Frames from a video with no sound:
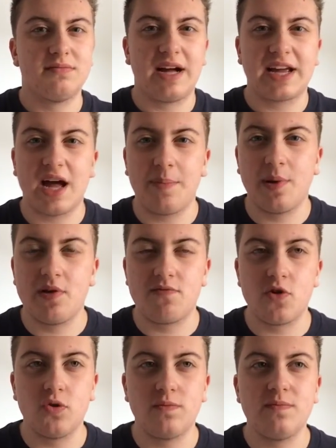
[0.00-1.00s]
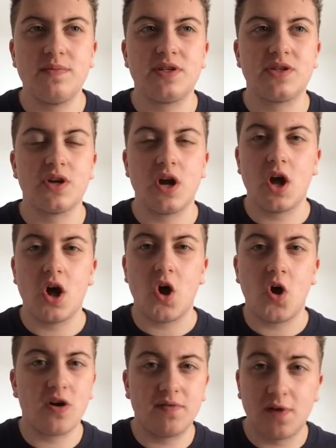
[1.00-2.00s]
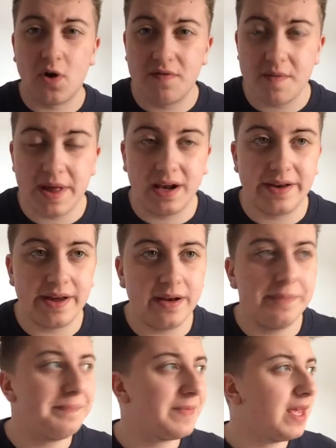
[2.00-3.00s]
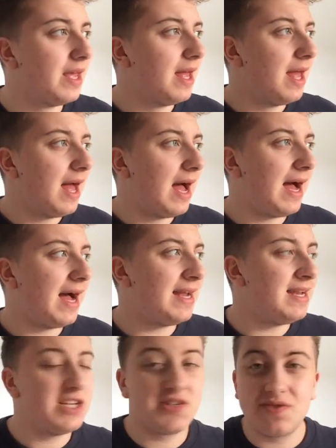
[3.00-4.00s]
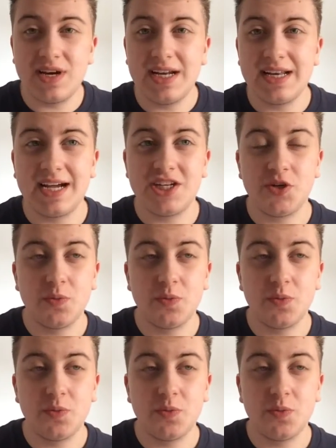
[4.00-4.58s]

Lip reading: a couple of rooms on a floor of a building, and it's really nice.